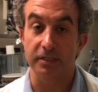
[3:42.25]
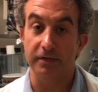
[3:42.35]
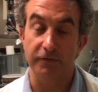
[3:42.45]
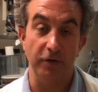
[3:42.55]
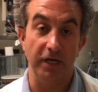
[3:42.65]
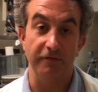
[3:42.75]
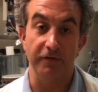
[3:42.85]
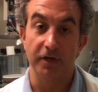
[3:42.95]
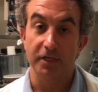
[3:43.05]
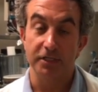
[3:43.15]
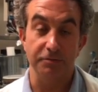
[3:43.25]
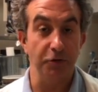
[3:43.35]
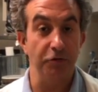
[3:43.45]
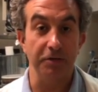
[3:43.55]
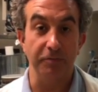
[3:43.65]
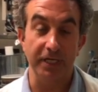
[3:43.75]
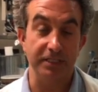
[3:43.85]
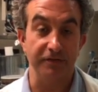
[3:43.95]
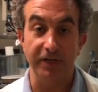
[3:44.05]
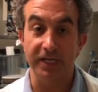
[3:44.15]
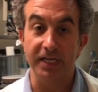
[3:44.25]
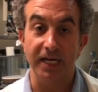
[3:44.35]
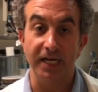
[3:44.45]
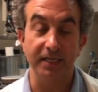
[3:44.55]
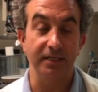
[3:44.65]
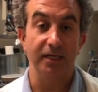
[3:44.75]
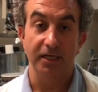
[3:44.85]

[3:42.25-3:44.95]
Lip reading: If you have smooth implants of any kind,